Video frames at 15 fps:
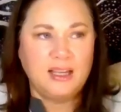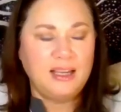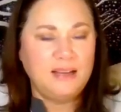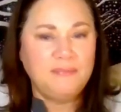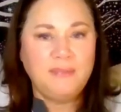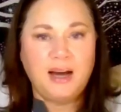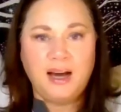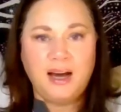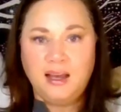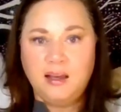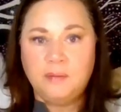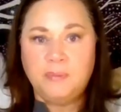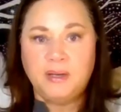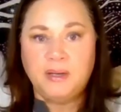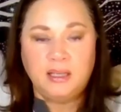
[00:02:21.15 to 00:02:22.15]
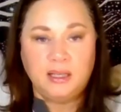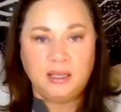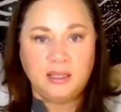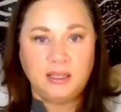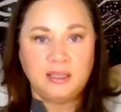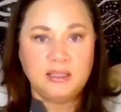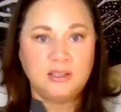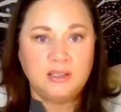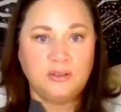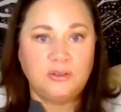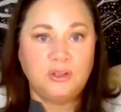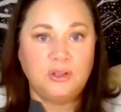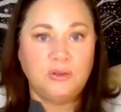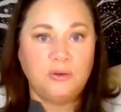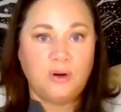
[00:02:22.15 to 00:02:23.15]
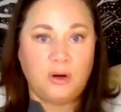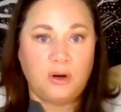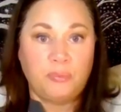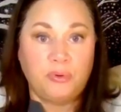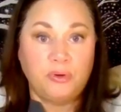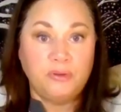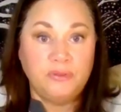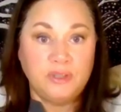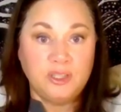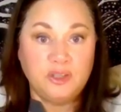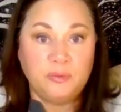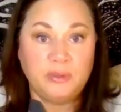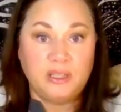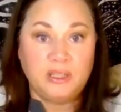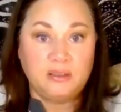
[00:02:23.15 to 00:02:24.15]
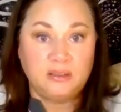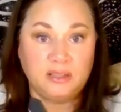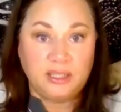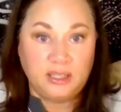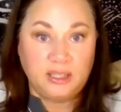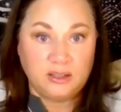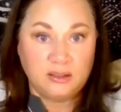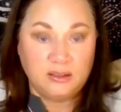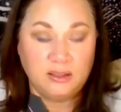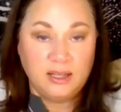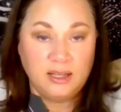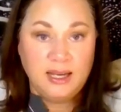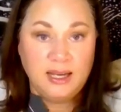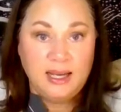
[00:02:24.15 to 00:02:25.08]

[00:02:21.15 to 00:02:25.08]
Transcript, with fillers: In my opinion, until you are proven to be clear